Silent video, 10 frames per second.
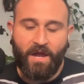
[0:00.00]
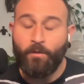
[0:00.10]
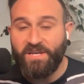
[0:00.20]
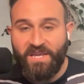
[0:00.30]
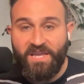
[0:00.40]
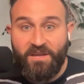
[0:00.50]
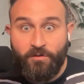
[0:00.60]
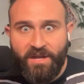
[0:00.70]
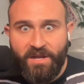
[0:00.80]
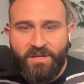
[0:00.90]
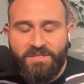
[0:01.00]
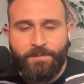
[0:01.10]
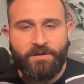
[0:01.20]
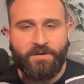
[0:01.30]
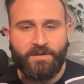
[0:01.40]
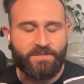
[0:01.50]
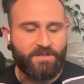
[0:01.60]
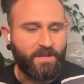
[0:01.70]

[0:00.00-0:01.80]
I want an ego death experience.